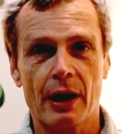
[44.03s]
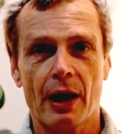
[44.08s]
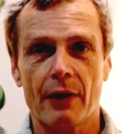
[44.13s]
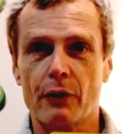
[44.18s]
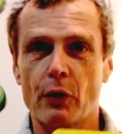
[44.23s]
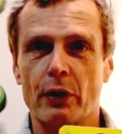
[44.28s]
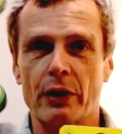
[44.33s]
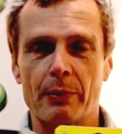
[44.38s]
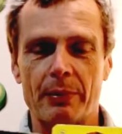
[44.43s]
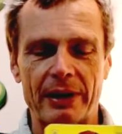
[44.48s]
If
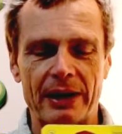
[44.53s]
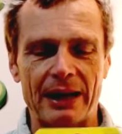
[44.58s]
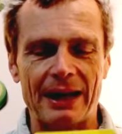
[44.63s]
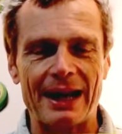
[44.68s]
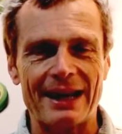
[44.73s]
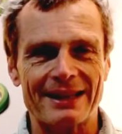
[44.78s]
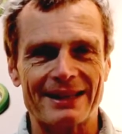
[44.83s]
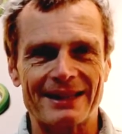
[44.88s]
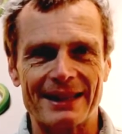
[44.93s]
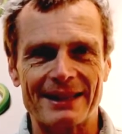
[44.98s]
you want a bit of
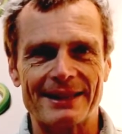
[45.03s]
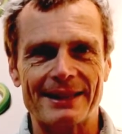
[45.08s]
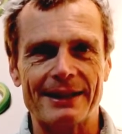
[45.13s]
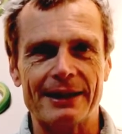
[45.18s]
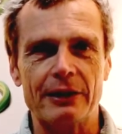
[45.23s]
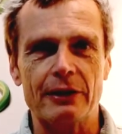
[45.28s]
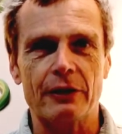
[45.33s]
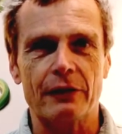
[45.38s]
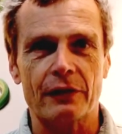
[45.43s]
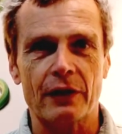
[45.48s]

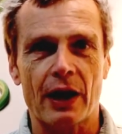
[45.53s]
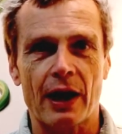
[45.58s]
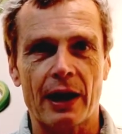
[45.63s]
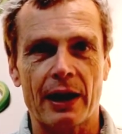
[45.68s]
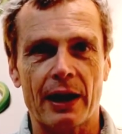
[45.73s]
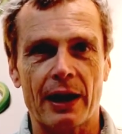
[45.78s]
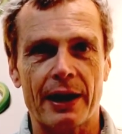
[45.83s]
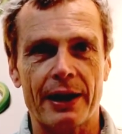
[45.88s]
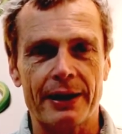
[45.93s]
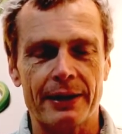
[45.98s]
elasticity in your fly
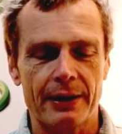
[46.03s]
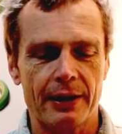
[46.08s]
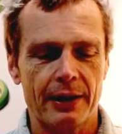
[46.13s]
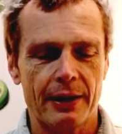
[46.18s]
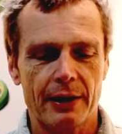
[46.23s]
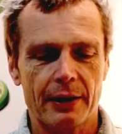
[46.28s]
line,